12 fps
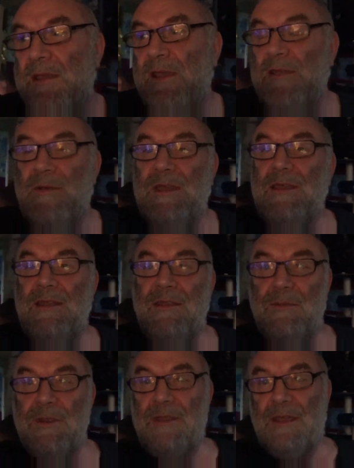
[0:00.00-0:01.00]
Anyway, it
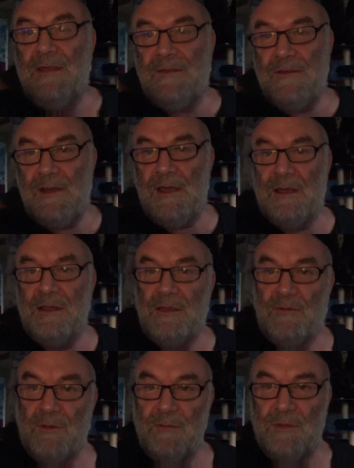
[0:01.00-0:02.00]
is what it is, and
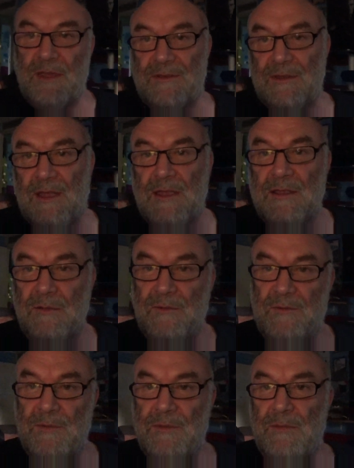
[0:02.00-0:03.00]
it's from yesterday, and it was
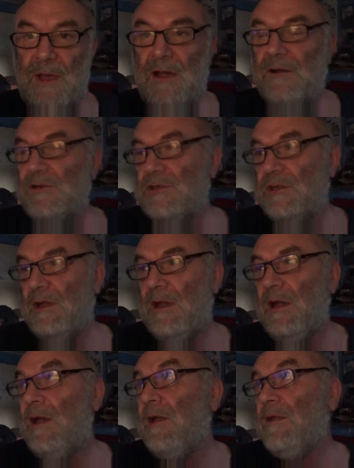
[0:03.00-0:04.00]
from the march,
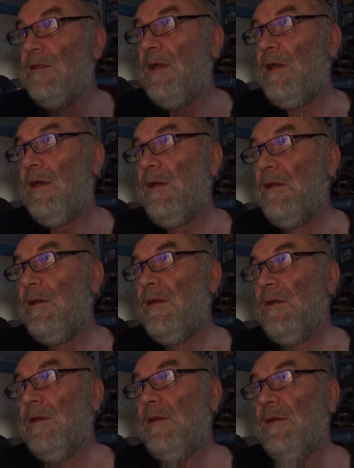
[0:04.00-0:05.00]
and
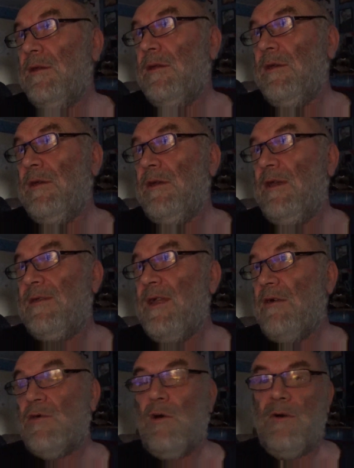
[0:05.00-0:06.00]
it's
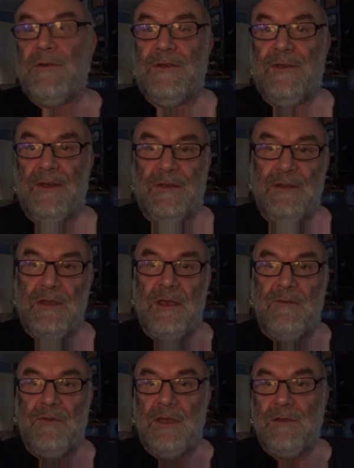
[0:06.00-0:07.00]
now 5:45 in the
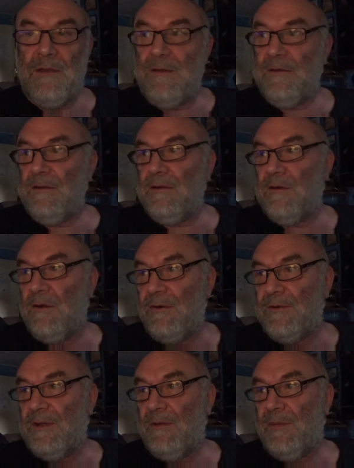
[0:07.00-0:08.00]
evening, and of
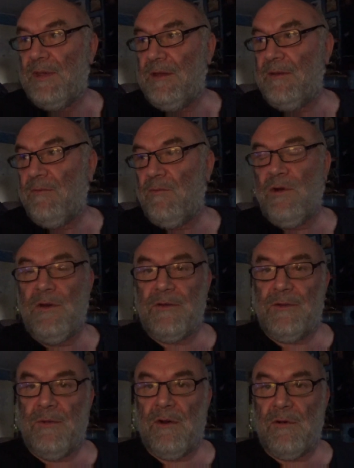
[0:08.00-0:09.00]
course it'll be work
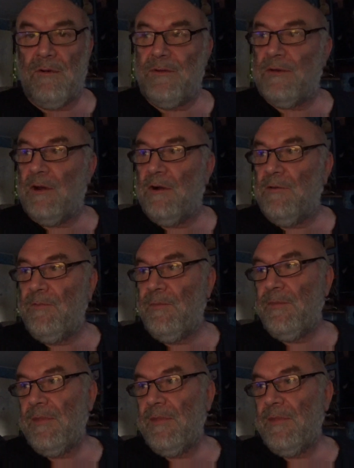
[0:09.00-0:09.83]
tomorrow, so,